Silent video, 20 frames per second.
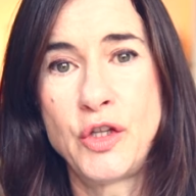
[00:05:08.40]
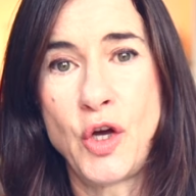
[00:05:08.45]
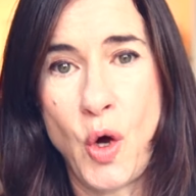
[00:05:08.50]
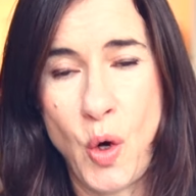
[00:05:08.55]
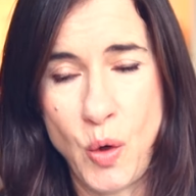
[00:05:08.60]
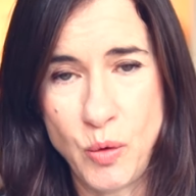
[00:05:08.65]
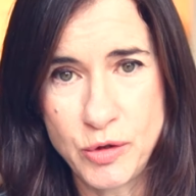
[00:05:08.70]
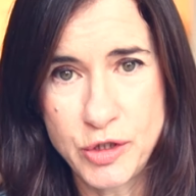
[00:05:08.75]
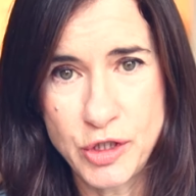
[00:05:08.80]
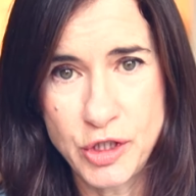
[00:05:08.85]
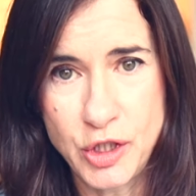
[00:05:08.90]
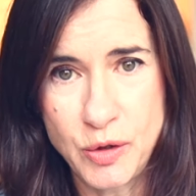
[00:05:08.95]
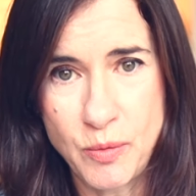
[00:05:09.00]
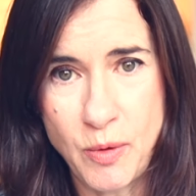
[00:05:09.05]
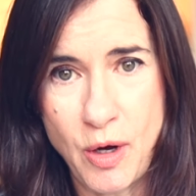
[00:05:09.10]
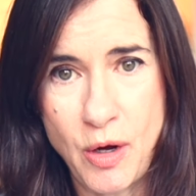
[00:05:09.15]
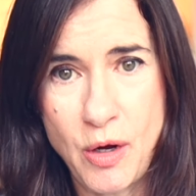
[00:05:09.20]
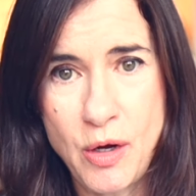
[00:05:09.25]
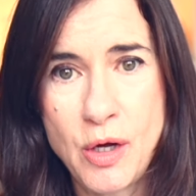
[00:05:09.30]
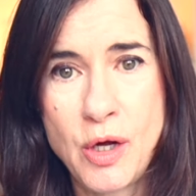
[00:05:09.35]
The older you
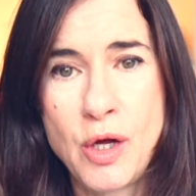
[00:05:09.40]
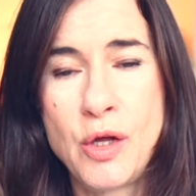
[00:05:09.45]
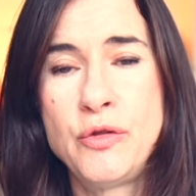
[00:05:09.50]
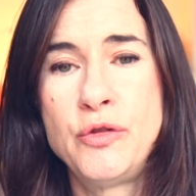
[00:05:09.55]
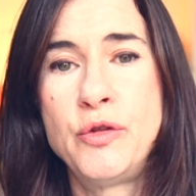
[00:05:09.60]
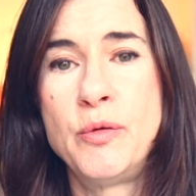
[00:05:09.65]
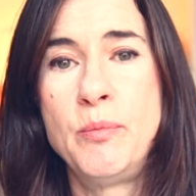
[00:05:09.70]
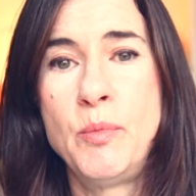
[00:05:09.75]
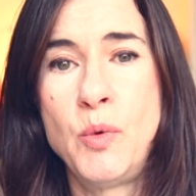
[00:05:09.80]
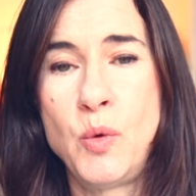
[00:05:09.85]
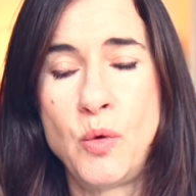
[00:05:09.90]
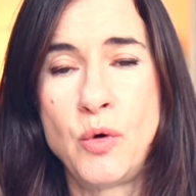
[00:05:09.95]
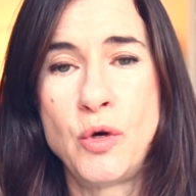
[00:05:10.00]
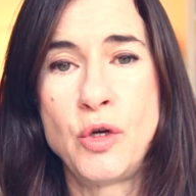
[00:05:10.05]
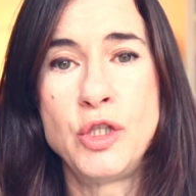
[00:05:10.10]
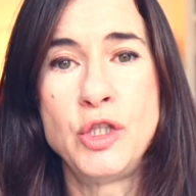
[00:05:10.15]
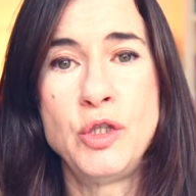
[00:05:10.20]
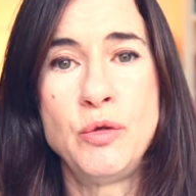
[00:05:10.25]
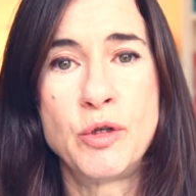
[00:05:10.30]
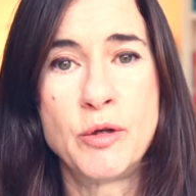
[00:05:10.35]
are, the
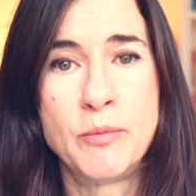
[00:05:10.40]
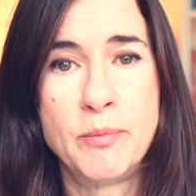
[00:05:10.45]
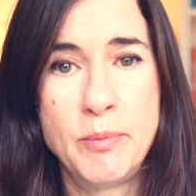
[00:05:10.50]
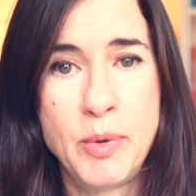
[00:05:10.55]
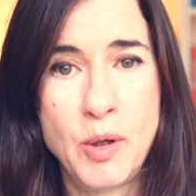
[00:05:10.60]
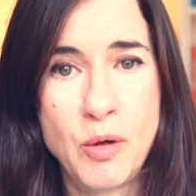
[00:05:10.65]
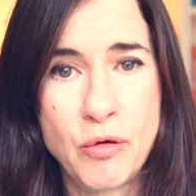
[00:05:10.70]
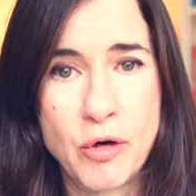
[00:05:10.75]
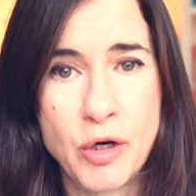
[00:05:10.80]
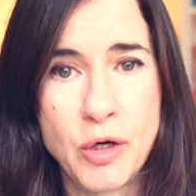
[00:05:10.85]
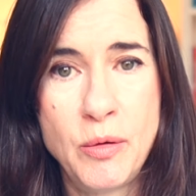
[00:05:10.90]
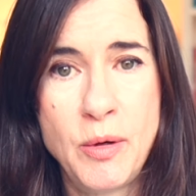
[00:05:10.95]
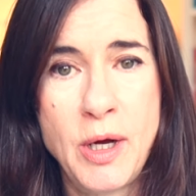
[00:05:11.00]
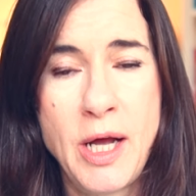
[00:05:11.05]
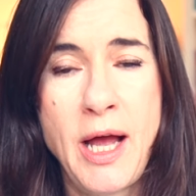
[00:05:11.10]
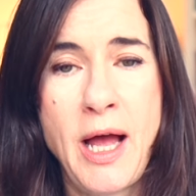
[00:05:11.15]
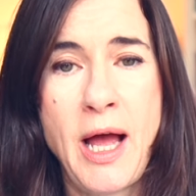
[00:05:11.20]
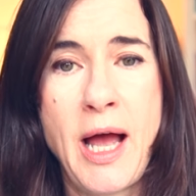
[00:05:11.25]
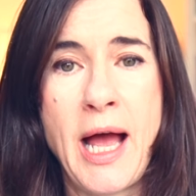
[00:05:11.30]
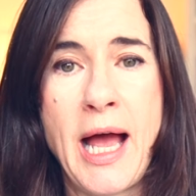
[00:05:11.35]
more you can borrow,
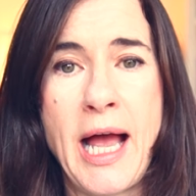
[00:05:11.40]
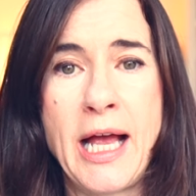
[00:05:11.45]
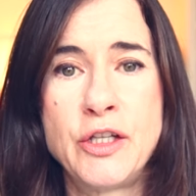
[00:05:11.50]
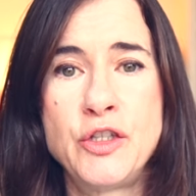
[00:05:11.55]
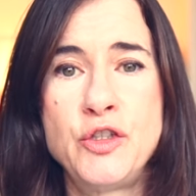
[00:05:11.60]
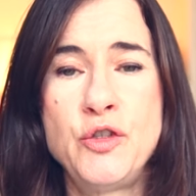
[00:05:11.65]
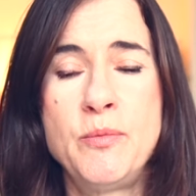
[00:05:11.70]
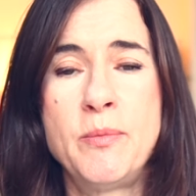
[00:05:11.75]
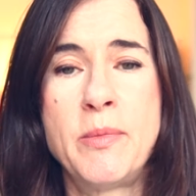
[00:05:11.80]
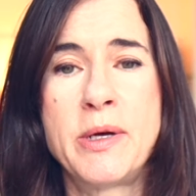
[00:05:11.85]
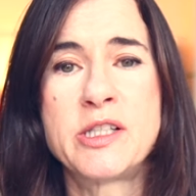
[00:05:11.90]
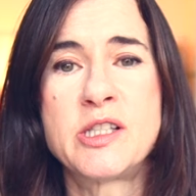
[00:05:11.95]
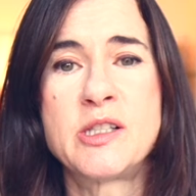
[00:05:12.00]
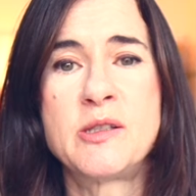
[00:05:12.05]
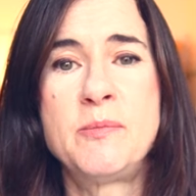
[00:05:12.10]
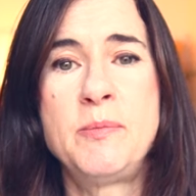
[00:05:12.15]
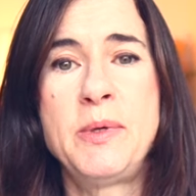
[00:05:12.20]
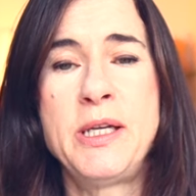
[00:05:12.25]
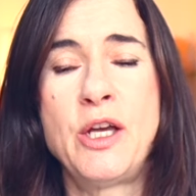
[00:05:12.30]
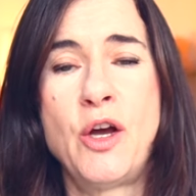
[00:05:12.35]
and you
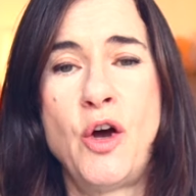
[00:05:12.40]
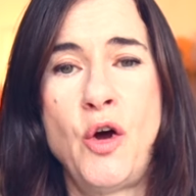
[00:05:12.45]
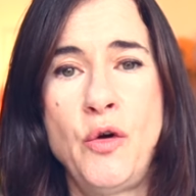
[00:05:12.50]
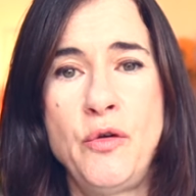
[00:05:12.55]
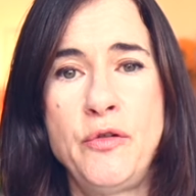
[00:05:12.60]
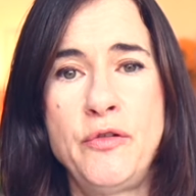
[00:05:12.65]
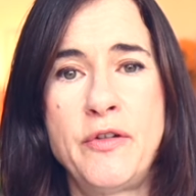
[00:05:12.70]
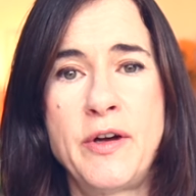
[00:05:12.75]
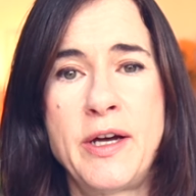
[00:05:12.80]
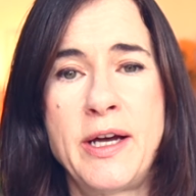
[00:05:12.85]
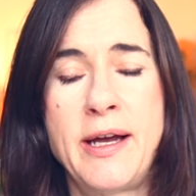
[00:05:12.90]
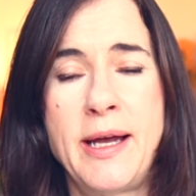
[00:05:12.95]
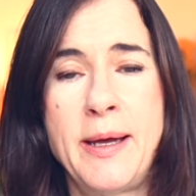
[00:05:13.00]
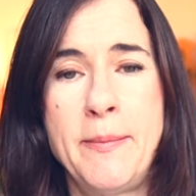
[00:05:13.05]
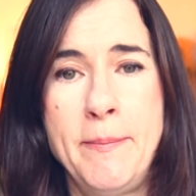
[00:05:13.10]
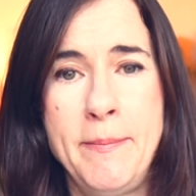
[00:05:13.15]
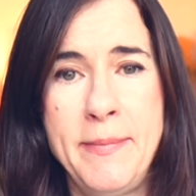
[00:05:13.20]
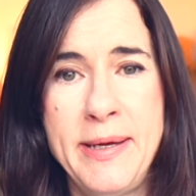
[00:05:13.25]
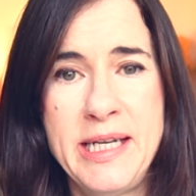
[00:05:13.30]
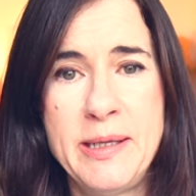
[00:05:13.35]
must be over a
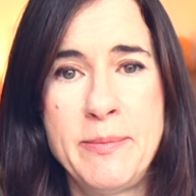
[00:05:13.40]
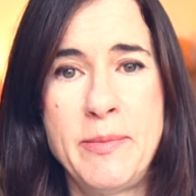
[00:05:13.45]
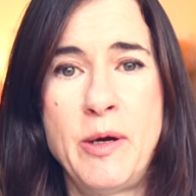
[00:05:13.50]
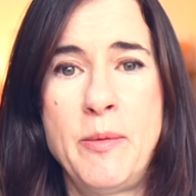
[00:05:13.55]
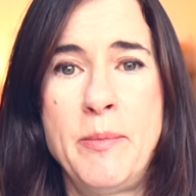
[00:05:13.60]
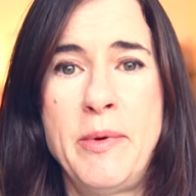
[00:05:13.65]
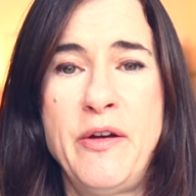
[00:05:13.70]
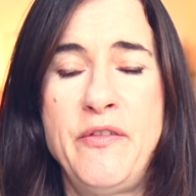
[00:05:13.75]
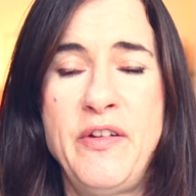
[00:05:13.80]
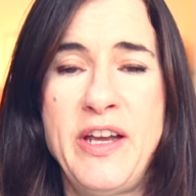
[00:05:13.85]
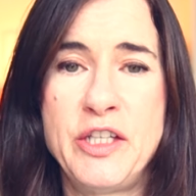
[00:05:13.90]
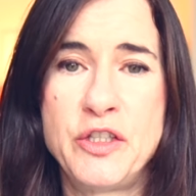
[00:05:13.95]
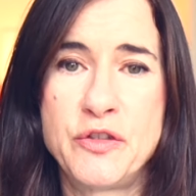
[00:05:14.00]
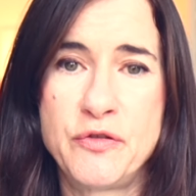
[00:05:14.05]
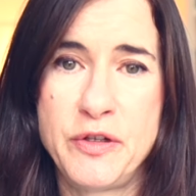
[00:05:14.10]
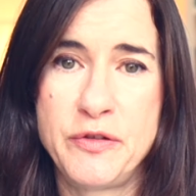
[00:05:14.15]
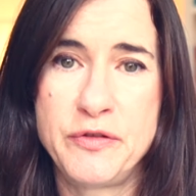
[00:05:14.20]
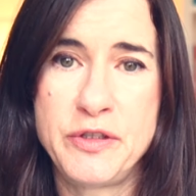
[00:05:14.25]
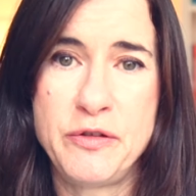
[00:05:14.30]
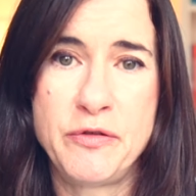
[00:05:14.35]
minimum of age
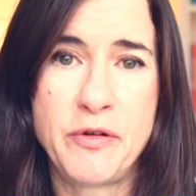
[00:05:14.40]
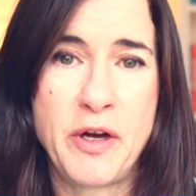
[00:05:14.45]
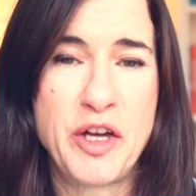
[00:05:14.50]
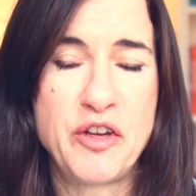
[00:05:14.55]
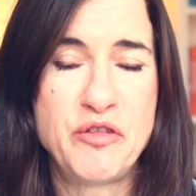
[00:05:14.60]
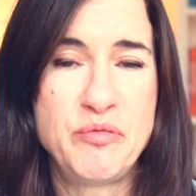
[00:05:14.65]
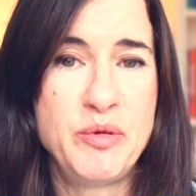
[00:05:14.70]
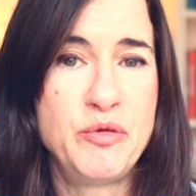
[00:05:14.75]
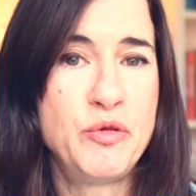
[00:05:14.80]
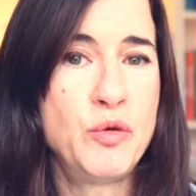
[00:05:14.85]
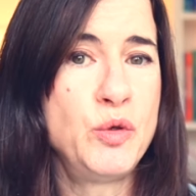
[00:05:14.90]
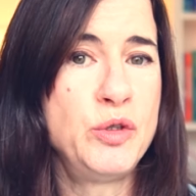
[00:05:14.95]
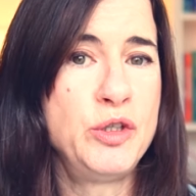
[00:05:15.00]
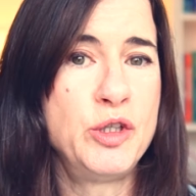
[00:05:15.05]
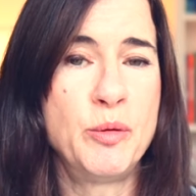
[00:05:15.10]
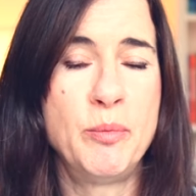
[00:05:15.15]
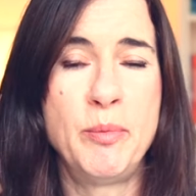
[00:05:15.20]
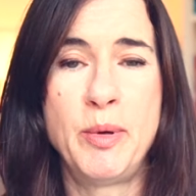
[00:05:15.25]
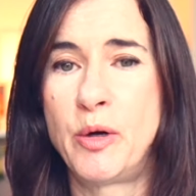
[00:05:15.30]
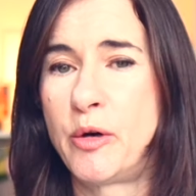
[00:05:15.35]
55 before you
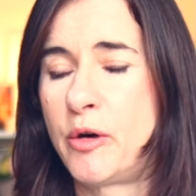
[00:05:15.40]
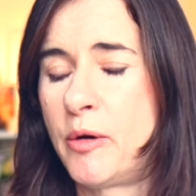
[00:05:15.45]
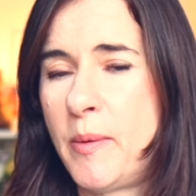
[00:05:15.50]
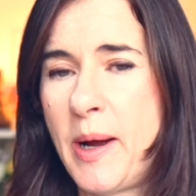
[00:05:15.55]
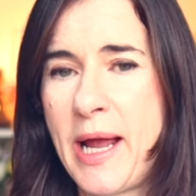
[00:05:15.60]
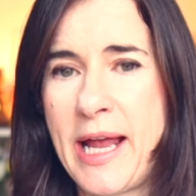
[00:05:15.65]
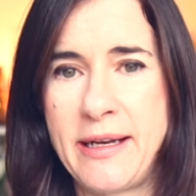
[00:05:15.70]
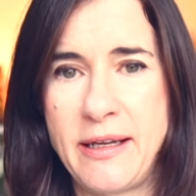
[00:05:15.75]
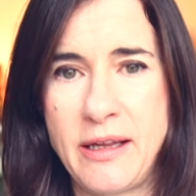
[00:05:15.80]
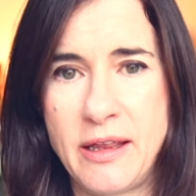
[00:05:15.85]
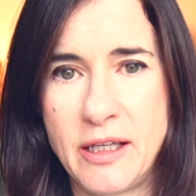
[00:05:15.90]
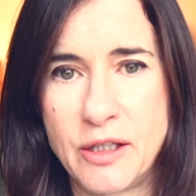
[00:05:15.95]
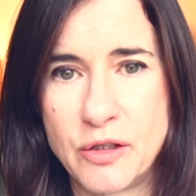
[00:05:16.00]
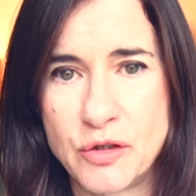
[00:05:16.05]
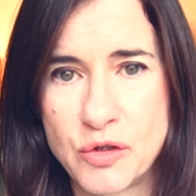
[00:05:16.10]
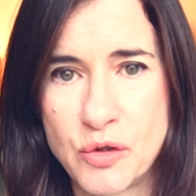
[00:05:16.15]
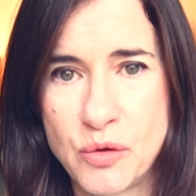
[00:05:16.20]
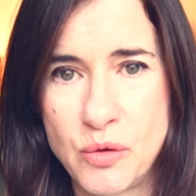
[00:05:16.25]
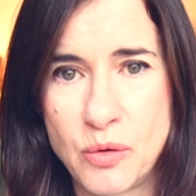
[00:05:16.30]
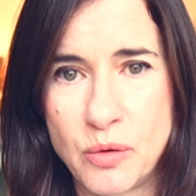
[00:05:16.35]
can borrow anything
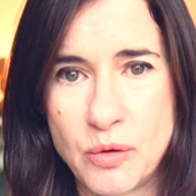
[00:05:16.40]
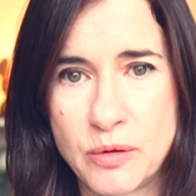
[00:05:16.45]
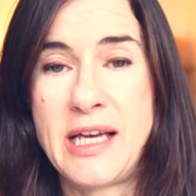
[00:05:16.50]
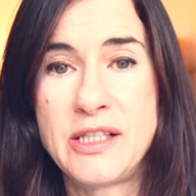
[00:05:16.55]
at all.